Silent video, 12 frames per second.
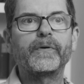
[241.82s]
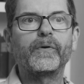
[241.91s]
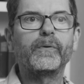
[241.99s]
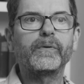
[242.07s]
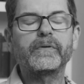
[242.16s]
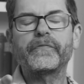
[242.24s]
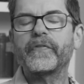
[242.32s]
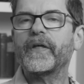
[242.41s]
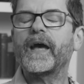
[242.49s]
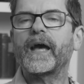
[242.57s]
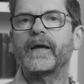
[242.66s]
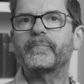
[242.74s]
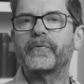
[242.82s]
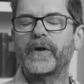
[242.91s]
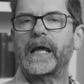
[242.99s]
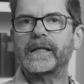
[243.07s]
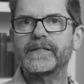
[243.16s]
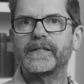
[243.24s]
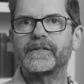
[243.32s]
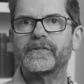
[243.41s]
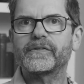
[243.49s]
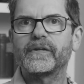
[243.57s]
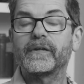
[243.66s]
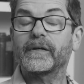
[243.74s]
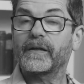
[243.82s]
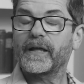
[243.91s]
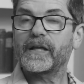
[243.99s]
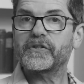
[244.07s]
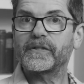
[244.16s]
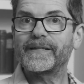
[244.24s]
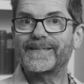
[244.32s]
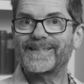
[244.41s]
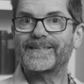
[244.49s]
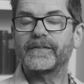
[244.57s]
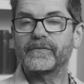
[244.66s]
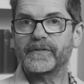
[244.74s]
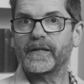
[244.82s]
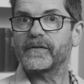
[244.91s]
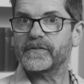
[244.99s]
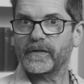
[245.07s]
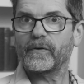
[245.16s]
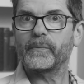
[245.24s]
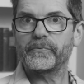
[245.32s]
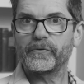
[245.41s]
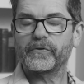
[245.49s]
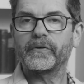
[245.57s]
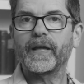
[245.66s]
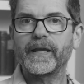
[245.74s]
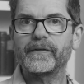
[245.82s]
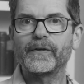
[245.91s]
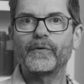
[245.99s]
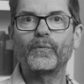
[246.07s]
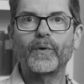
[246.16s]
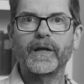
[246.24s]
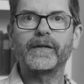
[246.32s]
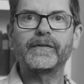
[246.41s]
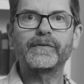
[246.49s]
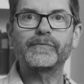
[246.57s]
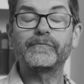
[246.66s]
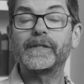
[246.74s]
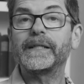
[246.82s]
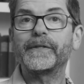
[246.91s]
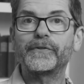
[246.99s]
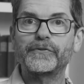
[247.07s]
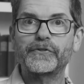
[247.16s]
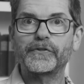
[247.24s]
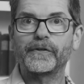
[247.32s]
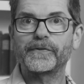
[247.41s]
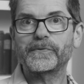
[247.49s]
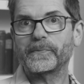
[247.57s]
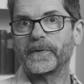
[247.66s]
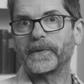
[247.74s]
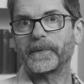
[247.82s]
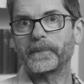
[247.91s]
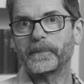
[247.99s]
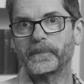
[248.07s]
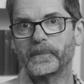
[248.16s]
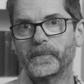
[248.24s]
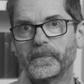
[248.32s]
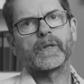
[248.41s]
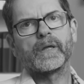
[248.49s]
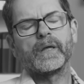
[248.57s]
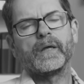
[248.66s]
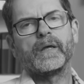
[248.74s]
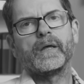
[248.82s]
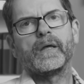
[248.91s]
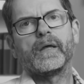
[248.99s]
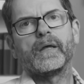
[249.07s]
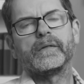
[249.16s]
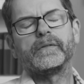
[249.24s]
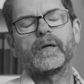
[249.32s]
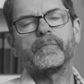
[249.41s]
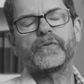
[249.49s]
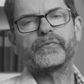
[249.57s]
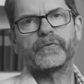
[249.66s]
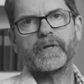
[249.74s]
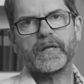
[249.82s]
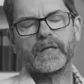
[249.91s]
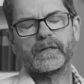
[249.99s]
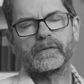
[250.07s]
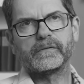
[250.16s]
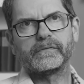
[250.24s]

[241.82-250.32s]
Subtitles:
all of that practice can actually distill down to help you create one really good shot as well. Number 3.